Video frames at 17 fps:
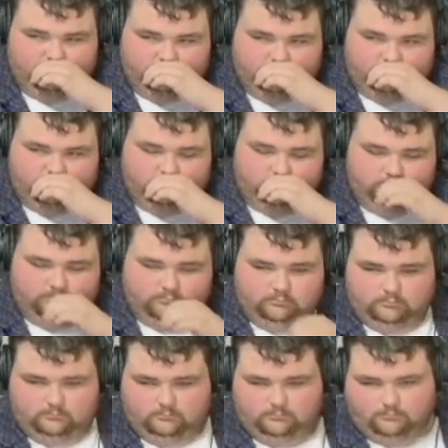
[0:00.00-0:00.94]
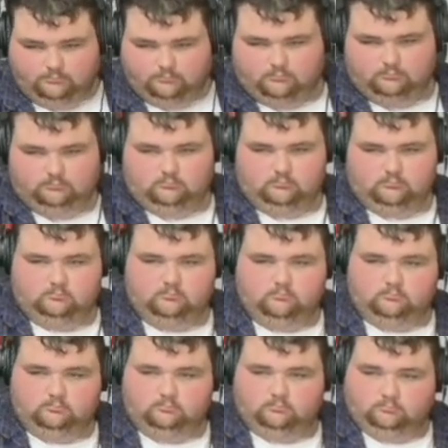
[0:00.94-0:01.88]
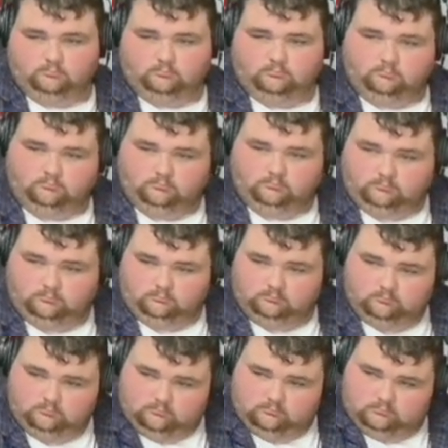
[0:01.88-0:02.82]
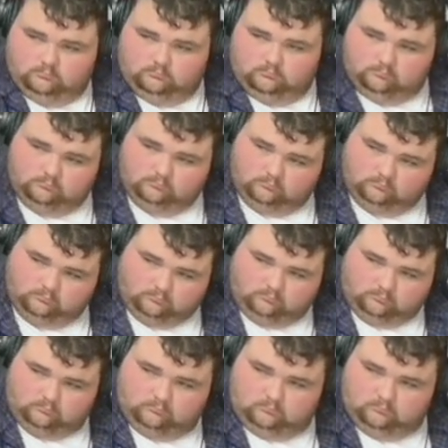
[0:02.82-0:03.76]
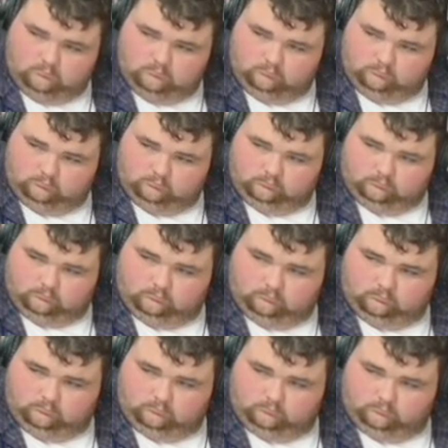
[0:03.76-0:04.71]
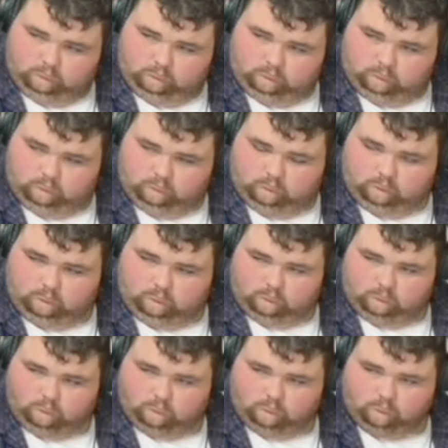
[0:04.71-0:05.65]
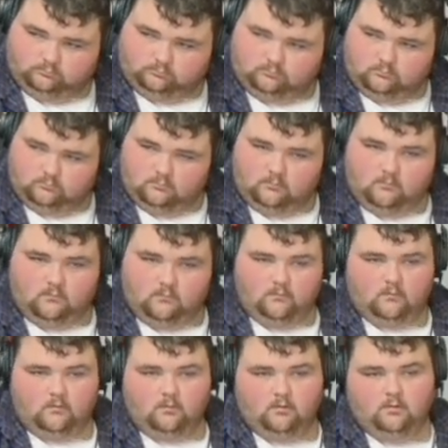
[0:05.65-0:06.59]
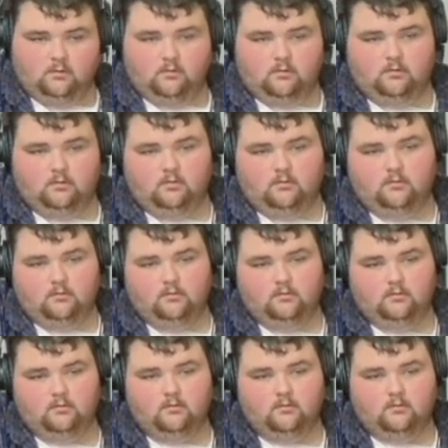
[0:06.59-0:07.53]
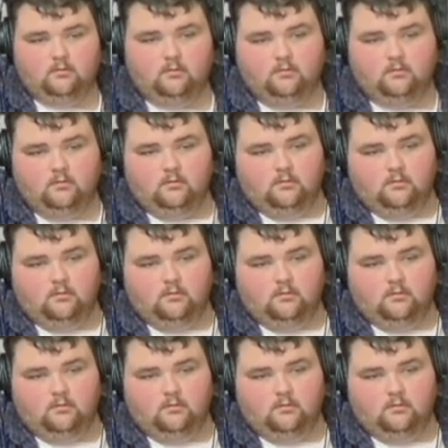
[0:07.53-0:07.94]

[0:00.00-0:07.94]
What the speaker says: [no speech]